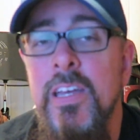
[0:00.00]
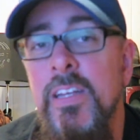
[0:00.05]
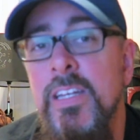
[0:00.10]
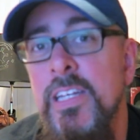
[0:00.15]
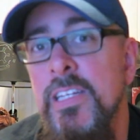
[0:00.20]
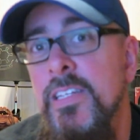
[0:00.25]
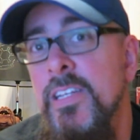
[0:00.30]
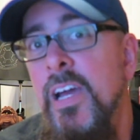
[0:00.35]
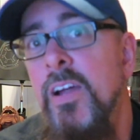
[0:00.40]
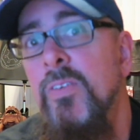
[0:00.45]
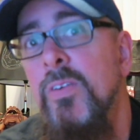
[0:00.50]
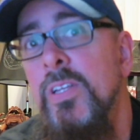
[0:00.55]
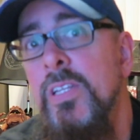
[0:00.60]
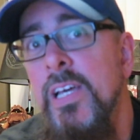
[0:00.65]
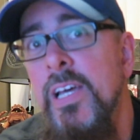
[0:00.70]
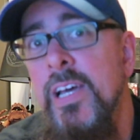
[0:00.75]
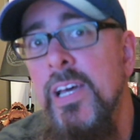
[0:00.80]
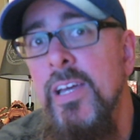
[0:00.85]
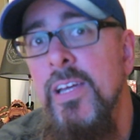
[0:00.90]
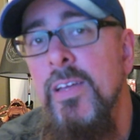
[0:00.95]
Did Daryl
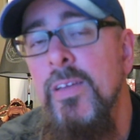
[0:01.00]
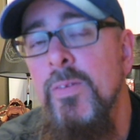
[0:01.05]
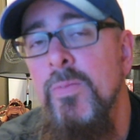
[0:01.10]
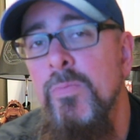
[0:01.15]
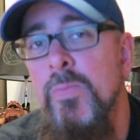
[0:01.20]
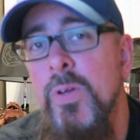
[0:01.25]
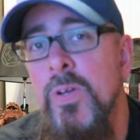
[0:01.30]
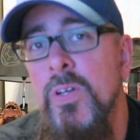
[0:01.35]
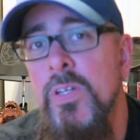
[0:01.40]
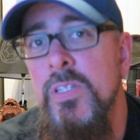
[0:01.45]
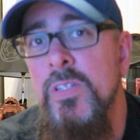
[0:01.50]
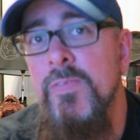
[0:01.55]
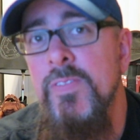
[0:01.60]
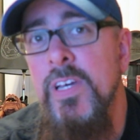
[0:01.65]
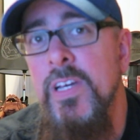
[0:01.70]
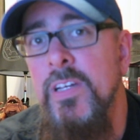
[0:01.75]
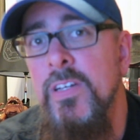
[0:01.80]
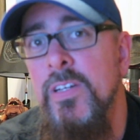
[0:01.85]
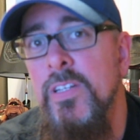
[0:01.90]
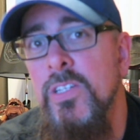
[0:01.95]
die because of
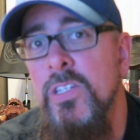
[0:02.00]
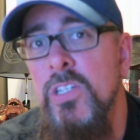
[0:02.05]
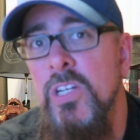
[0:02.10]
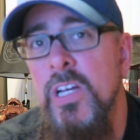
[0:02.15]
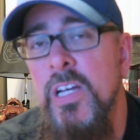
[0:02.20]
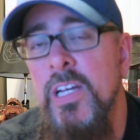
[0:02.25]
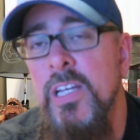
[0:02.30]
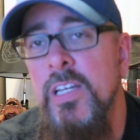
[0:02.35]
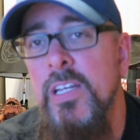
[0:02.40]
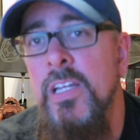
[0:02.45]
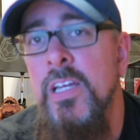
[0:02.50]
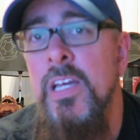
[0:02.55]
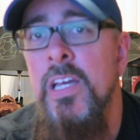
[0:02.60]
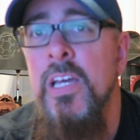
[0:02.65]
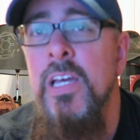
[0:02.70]
that gunshot?